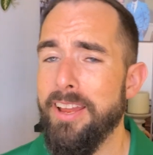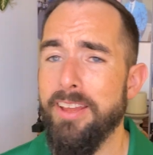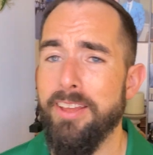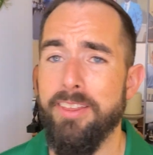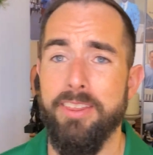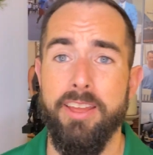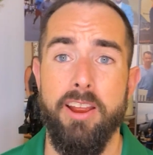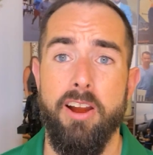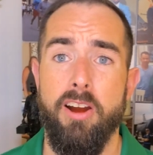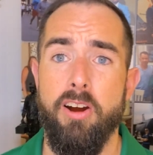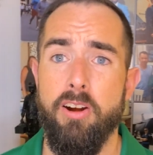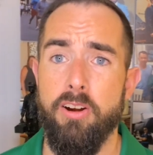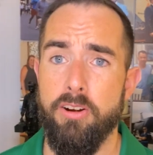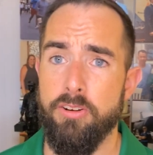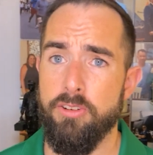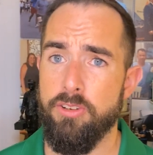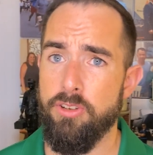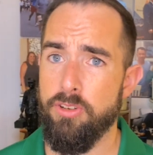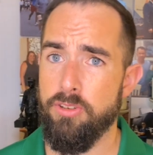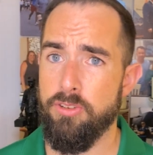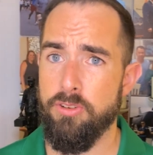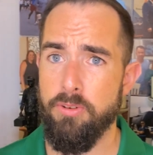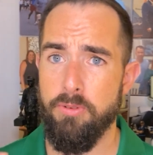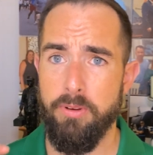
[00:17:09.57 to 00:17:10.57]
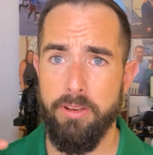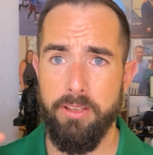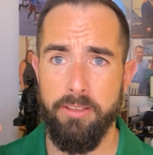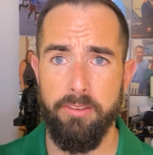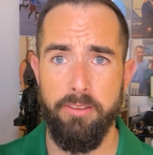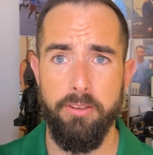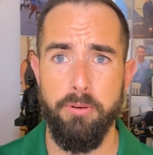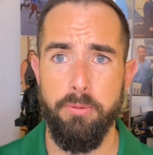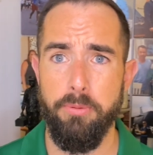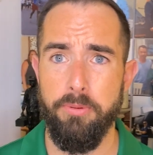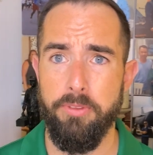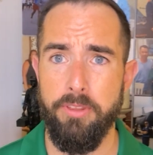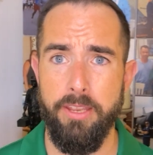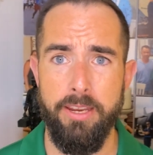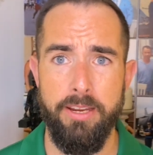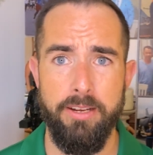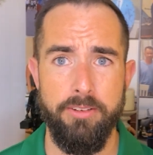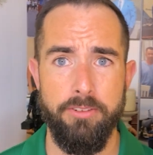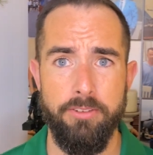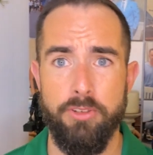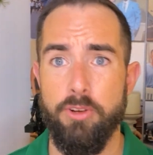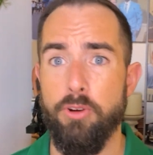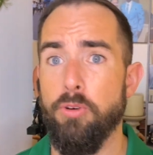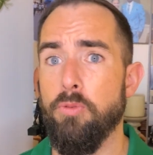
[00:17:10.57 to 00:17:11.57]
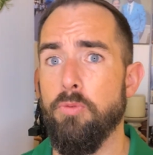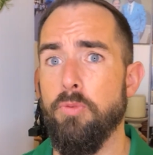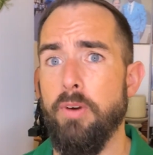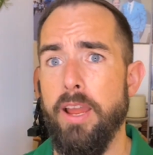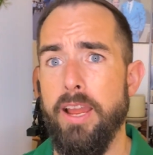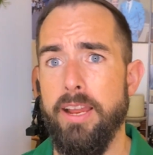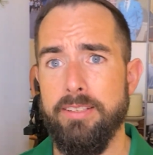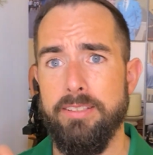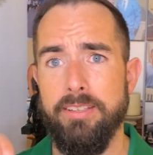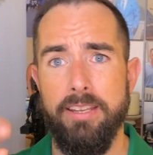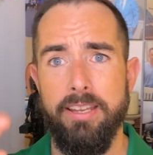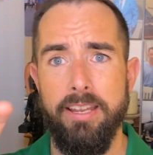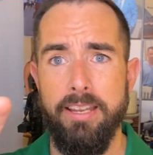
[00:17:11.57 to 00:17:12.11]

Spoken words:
They are just doing little things correct